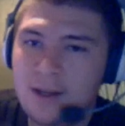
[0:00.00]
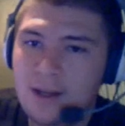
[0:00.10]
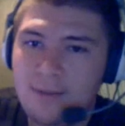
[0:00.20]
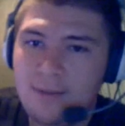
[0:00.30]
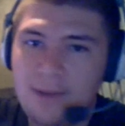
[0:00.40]

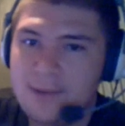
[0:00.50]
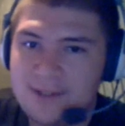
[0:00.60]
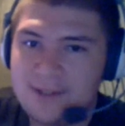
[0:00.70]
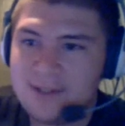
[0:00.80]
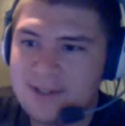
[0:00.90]
maybe it's
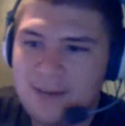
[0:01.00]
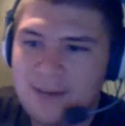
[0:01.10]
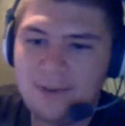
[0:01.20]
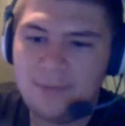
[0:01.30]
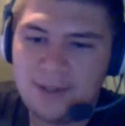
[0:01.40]
just that
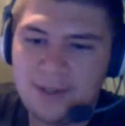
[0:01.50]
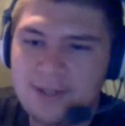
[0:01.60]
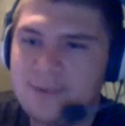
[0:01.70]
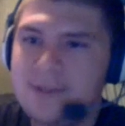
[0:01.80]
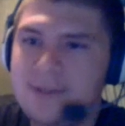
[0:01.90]
one, but this
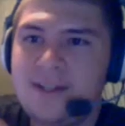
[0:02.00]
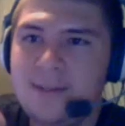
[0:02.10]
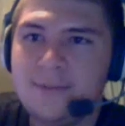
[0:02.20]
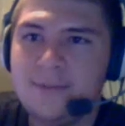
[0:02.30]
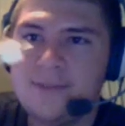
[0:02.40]
one
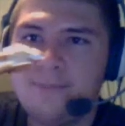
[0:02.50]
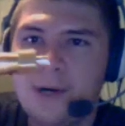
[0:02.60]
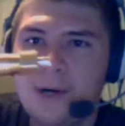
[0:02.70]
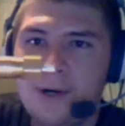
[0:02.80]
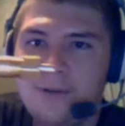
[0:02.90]
seems
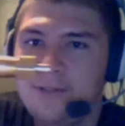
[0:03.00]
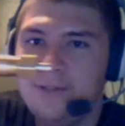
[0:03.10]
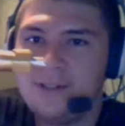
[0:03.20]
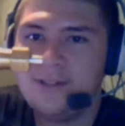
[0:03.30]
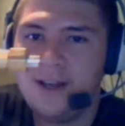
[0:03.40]

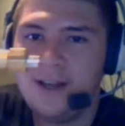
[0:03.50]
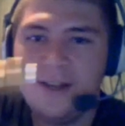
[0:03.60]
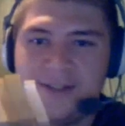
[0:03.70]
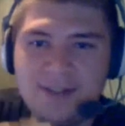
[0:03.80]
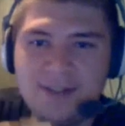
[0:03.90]
perfect.
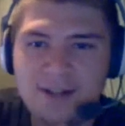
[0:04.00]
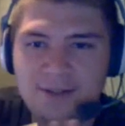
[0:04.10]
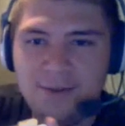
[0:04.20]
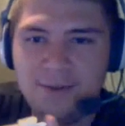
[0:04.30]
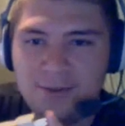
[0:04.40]
It's not
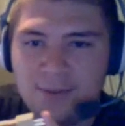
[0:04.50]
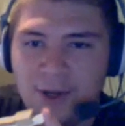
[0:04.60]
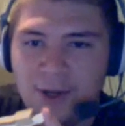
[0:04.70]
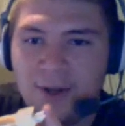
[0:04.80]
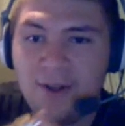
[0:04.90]
too
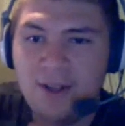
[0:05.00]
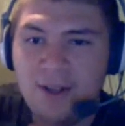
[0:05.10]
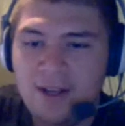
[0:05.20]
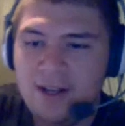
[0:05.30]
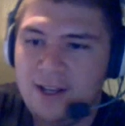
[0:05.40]
small.
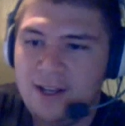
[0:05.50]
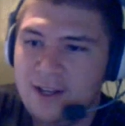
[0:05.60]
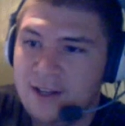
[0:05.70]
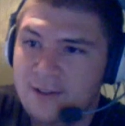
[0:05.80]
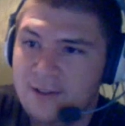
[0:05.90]

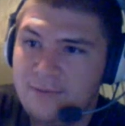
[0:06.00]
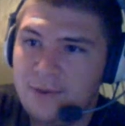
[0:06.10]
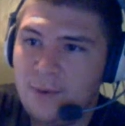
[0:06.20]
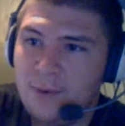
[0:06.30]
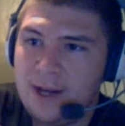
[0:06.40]
The
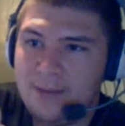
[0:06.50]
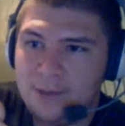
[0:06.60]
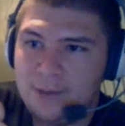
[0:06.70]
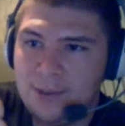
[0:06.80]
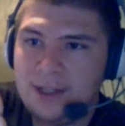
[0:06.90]
way I'm
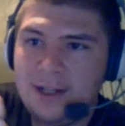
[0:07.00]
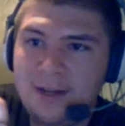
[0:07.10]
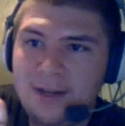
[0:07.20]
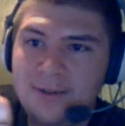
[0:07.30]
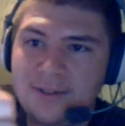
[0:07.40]
doing it
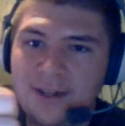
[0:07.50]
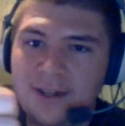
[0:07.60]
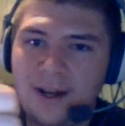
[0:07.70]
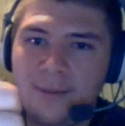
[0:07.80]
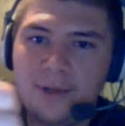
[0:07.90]
now is
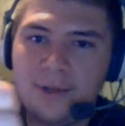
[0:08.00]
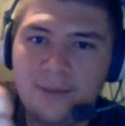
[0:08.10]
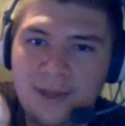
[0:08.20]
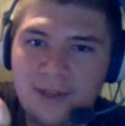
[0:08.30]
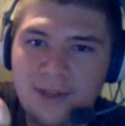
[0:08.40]
I'm putting my
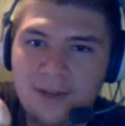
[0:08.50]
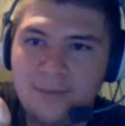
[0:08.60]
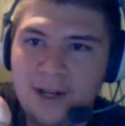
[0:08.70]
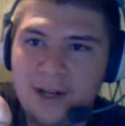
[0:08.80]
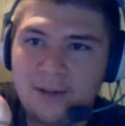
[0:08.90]

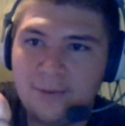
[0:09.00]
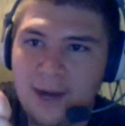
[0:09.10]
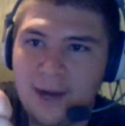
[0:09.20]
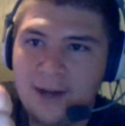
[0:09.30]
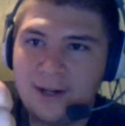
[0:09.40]
thumbnail
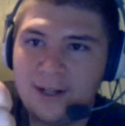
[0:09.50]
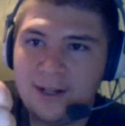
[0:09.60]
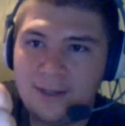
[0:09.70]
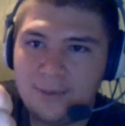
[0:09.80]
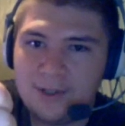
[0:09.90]
right on it
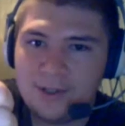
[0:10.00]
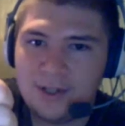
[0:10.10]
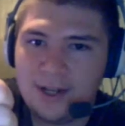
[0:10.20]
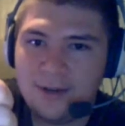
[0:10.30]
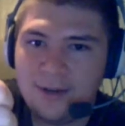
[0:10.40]
and pushing
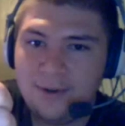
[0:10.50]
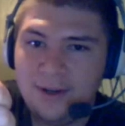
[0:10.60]
down.